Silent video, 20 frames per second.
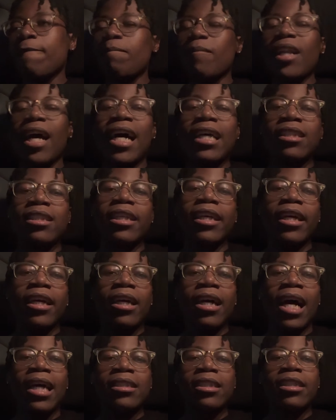I
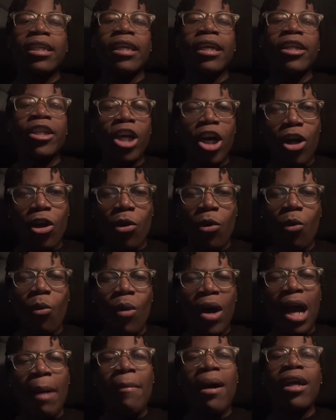said, no.
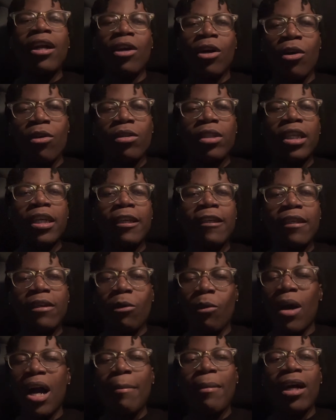Why am I the
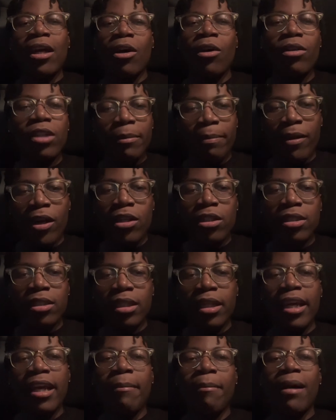only
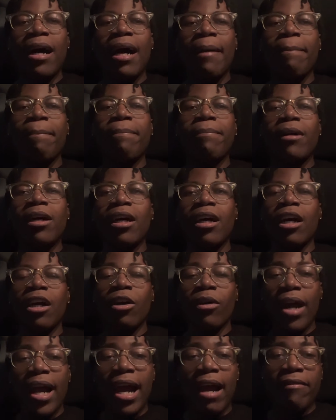person in my
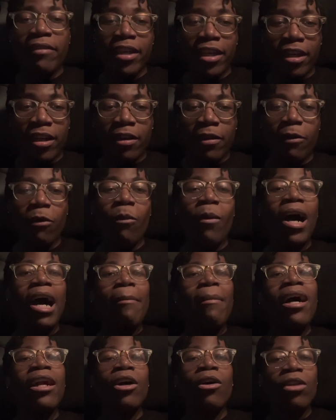craft here? Why
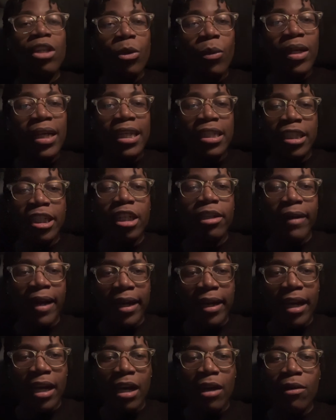am I the only one that's here
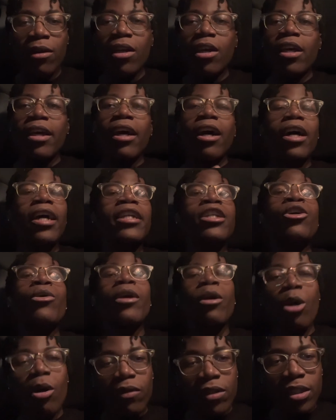right now
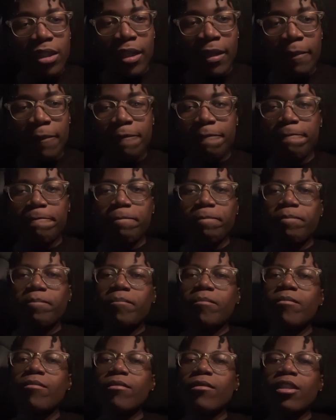doing overtime?
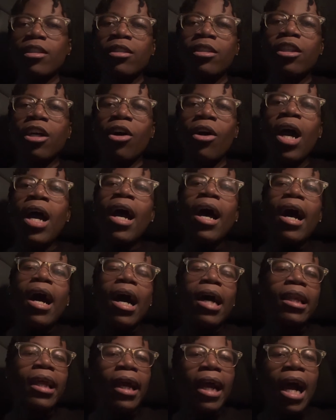So
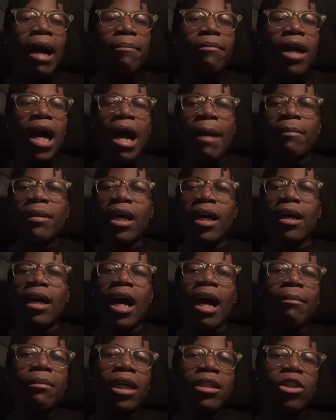I'm
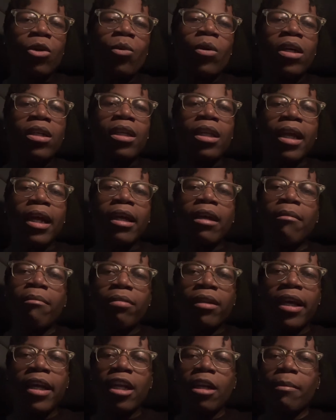not the one to like
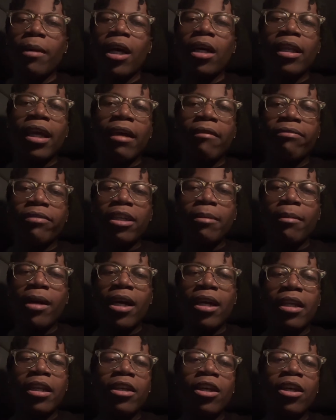complain about like free money.